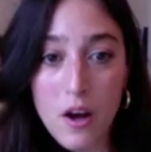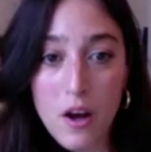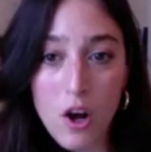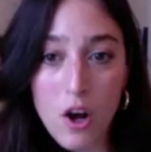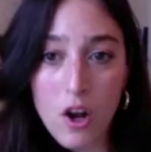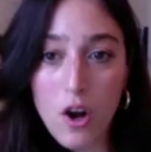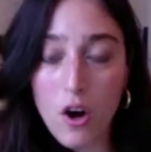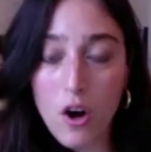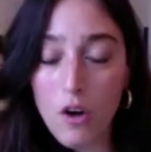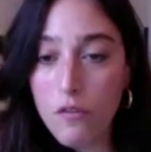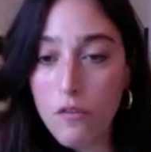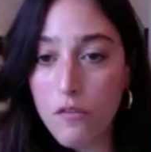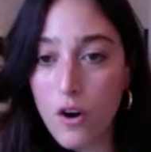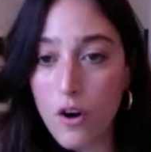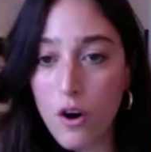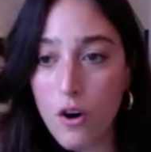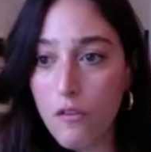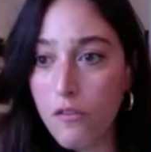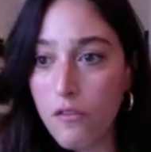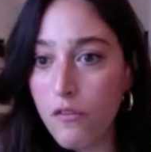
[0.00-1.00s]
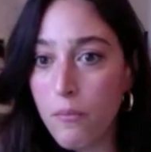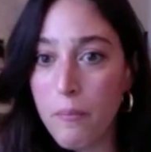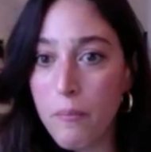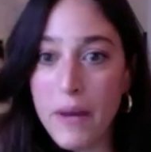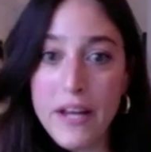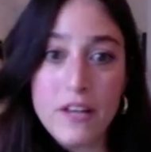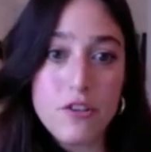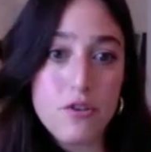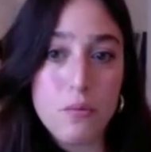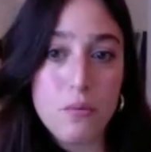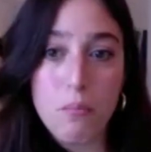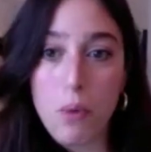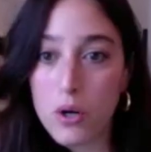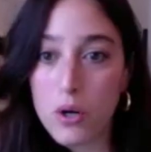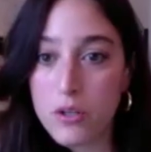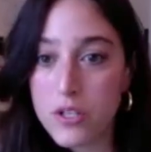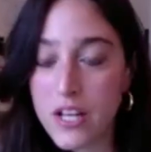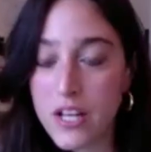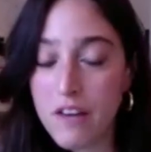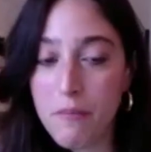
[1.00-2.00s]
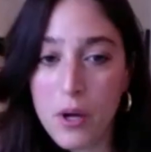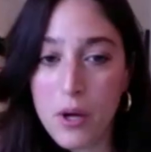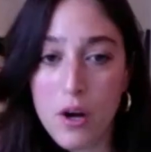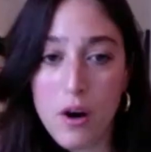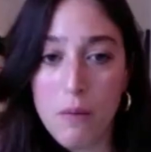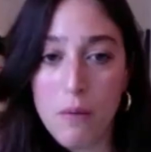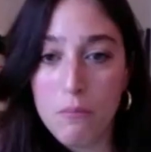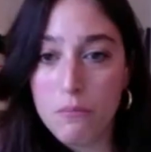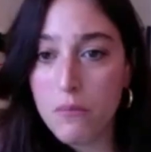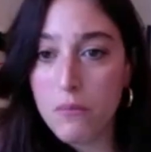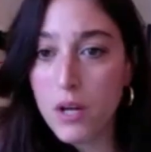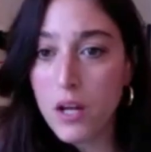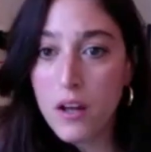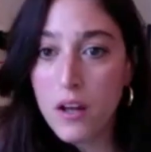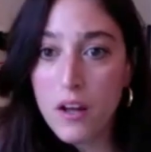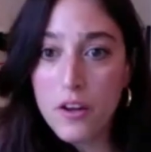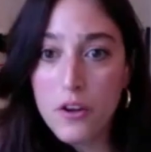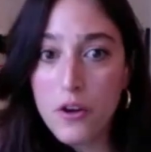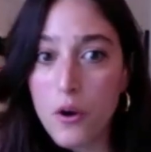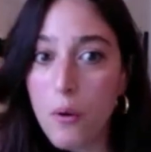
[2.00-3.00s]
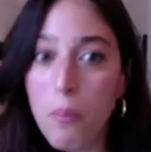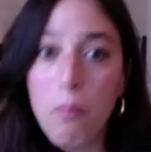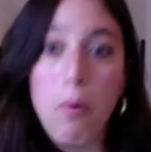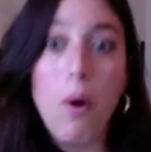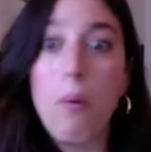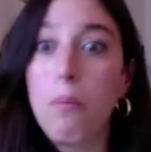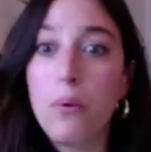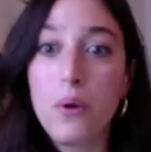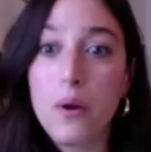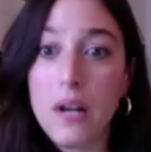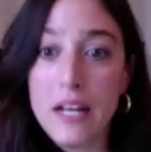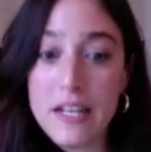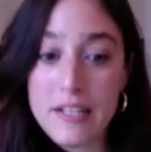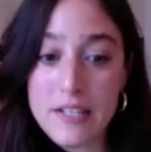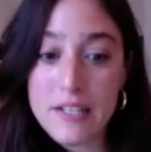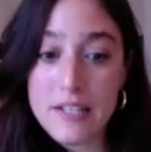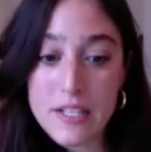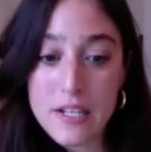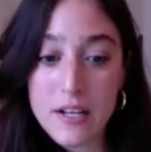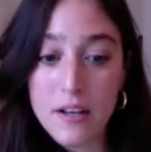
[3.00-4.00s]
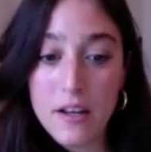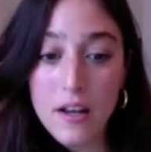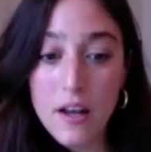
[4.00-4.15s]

A lot of, mainstream parties have become, you know, populist.